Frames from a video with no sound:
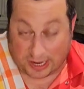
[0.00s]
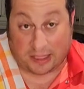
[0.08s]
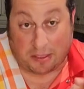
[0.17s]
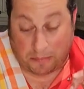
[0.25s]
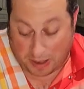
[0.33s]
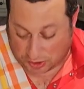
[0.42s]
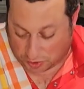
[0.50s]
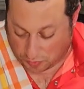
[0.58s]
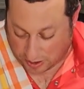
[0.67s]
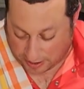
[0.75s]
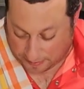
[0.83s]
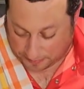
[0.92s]
the best
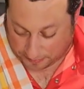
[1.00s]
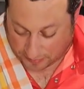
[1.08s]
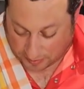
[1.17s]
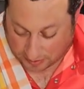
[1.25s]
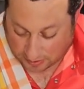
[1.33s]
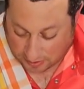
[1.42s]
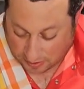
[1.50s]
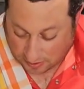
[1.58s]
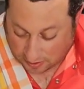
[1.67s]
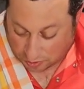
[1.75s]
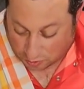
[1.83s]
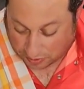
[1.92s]
way
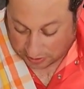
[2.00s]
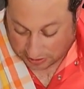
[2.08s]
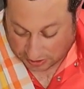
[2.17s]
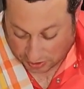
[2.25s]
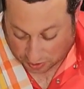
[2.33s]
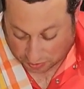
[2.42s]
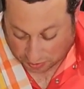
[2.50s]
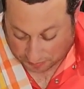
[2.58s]
to eat risotto.